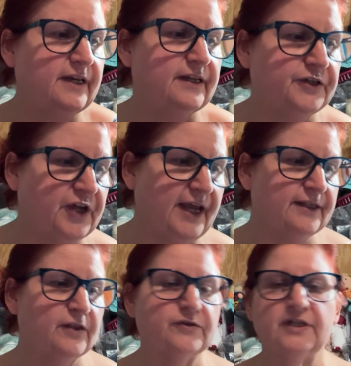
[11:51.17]
the
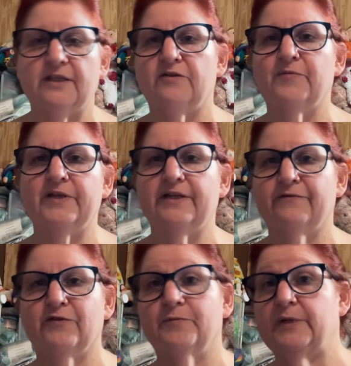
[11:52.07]
shade looked a little bit different